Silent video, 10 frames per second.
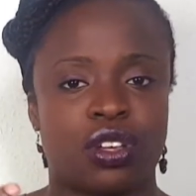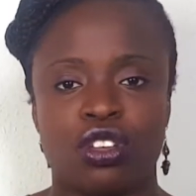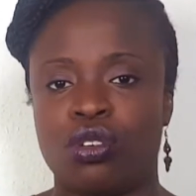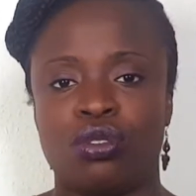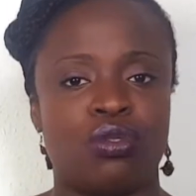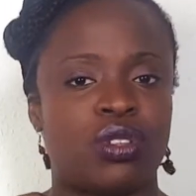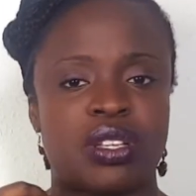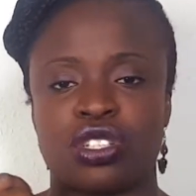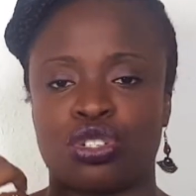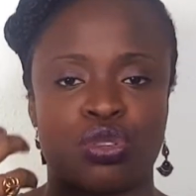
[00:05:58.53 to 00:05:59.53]
So
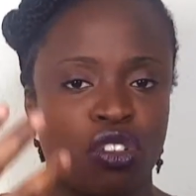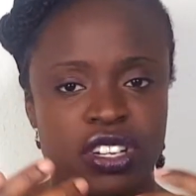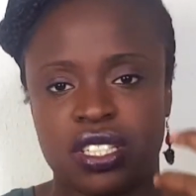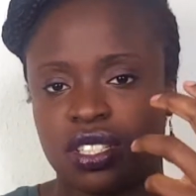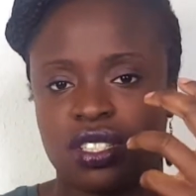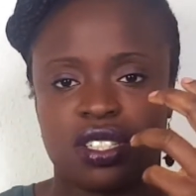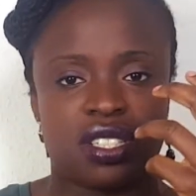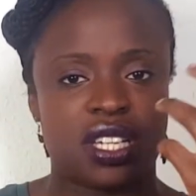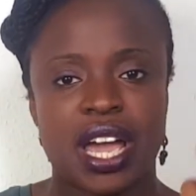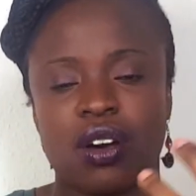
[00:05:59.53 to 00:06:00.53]
there's a story
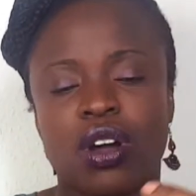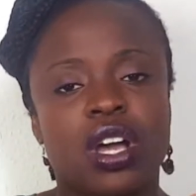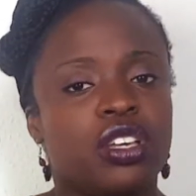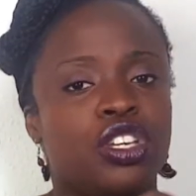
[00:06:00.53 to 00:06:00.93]
to tell.